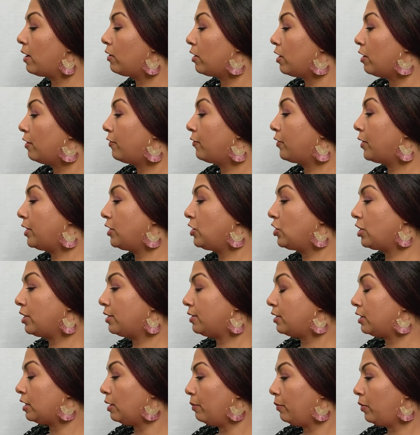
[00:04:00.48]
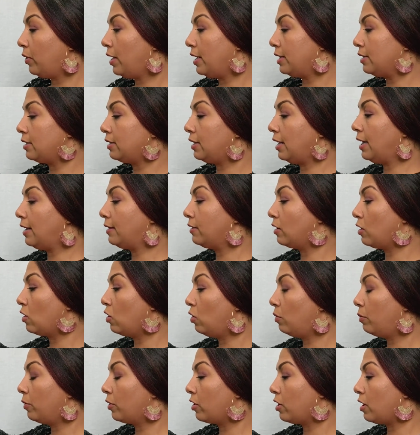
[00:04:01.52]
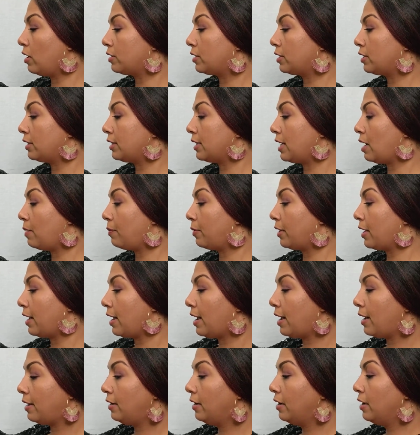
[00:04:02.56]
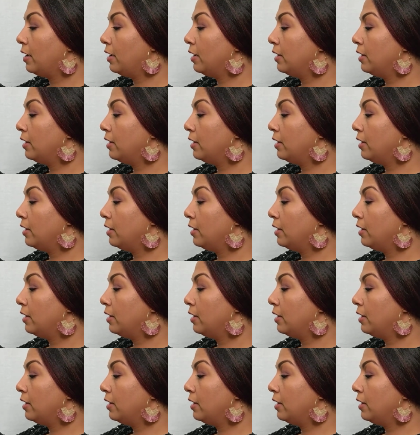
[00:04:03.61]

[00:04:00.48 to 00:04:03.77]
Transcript: out our fringe is simple as laying the comb across the top of the head,